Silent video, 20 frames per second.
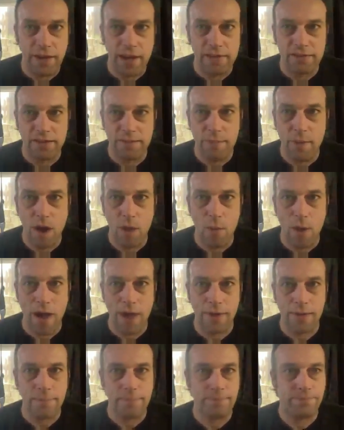gets in my
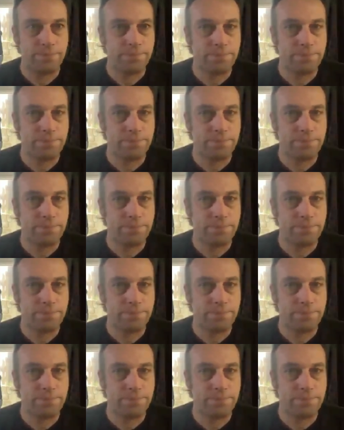way.